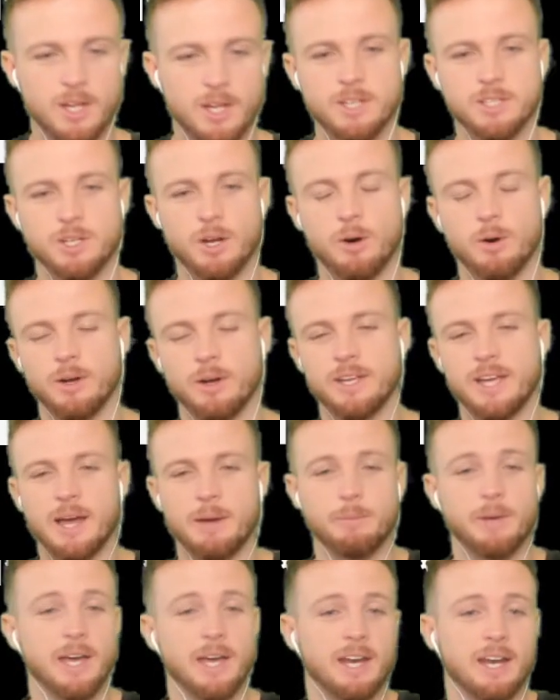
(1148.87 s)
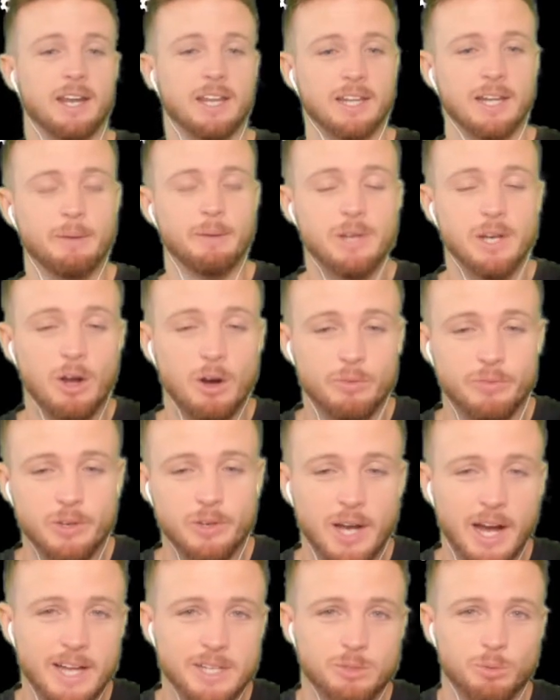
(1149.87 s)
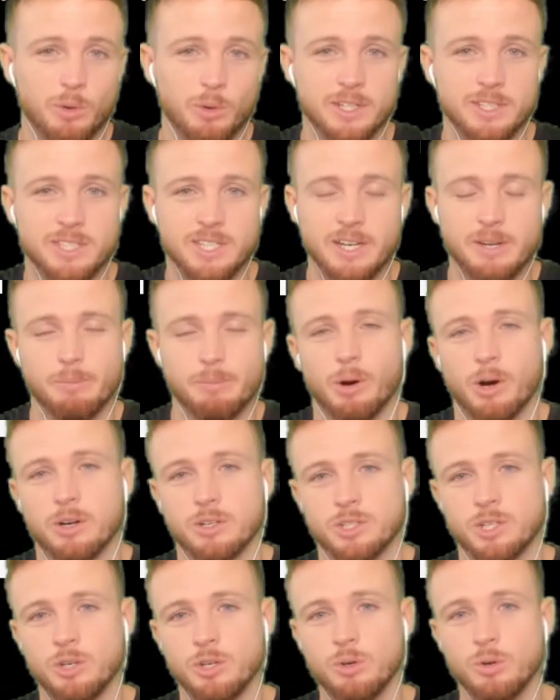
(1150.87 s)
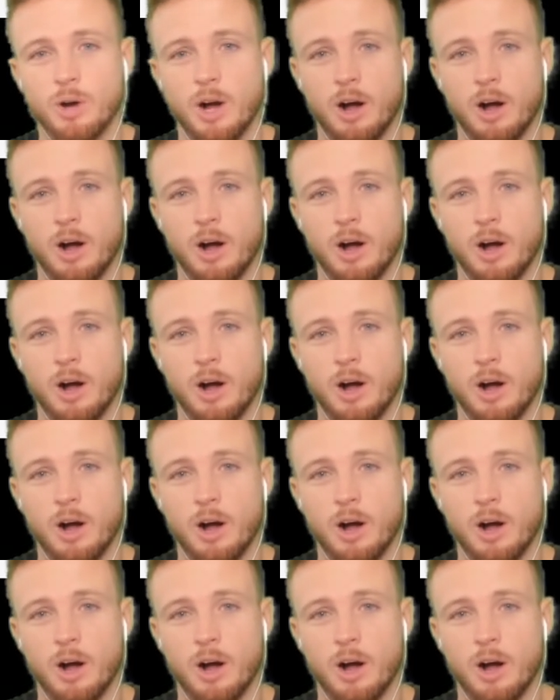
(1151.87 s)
So yeah, man, let me know if you guys want to see a part 2.